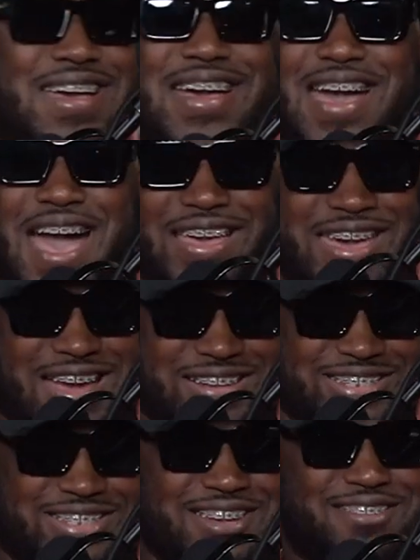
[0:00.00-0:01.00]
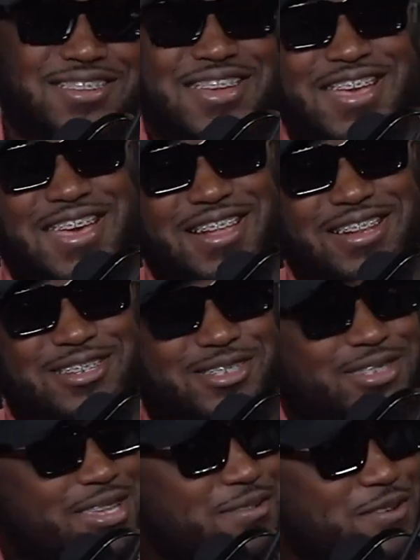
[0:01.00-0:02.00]
I kind of sound a little
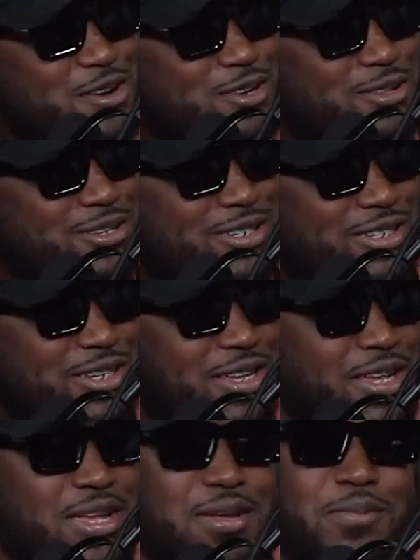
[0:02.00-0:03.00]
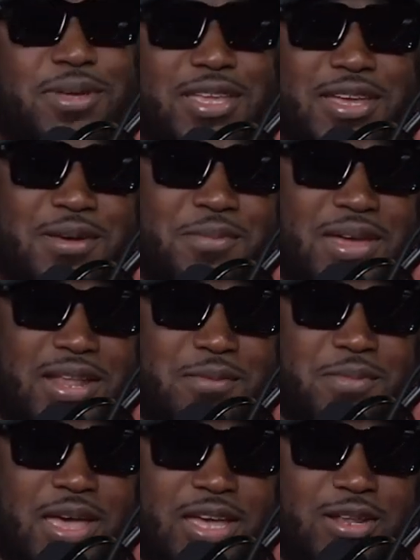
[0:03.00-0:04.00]
Steve Urkel-ish. Yeah, man, bruh. I'm
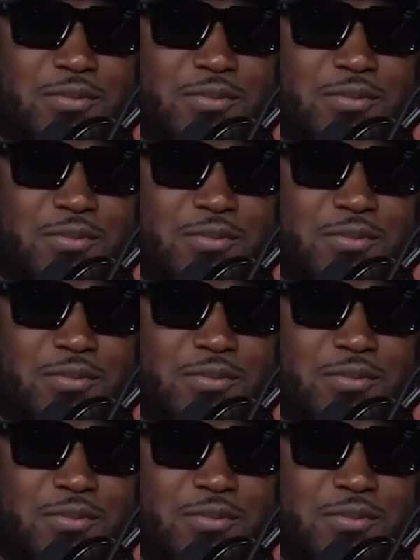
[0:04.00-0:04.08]
back in the